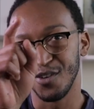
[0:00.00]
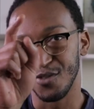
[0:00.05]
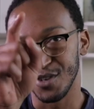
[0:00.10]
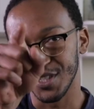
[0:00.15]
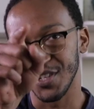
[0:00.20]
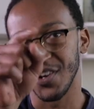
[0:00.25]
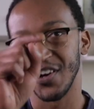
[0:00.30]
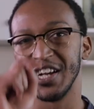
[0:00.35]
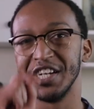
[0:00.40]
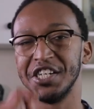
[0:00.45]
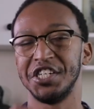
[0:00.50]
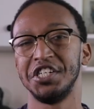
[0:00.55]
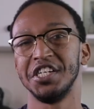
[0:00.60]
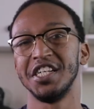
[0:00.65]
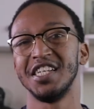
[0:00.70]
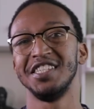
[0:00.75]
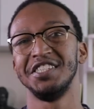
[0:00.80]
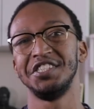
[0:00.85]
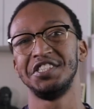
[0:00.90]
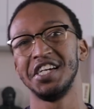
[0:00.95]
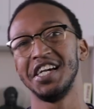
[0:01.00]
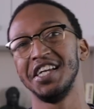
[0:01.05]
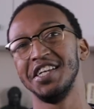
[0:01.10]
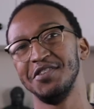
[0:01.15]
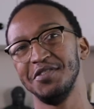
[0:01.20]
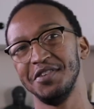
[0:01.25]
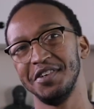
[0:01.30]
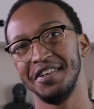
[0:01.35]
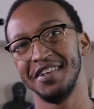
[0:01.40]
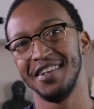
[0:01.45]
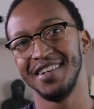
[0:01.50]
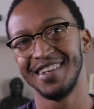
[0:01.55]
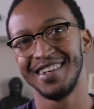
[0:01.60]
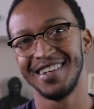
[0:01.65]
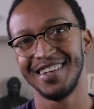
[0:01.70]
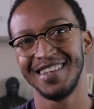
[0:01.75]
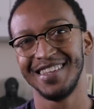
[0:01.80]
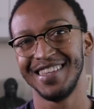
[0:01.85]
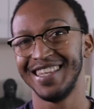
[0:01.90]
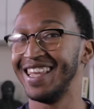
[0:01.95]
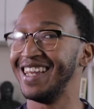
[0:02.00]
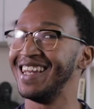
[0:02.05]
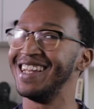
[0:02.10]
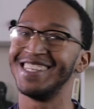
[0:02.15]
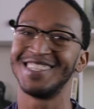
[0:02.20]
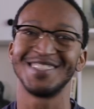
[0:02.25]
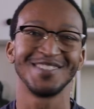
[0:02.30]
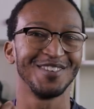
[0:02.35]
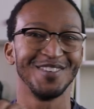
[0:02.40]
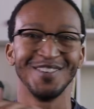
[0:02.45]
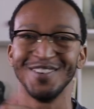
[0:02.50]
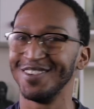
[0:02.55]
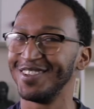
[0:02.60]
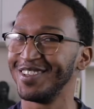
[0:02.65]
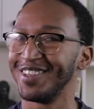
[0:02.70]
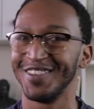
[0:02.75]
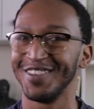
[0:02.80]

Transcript: it was going shit in January then it's all